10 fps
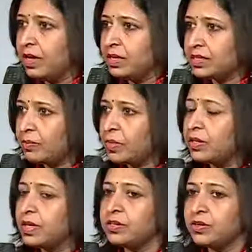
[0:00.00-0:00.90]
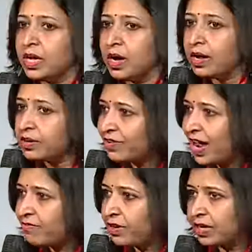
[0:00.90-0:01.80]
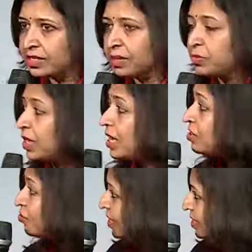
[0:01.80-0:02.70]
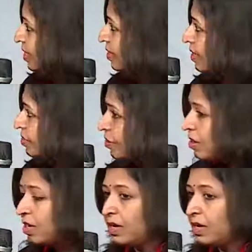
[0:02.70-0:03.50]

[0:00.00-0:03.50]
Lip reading: something that you're unraveling, something interesting that you're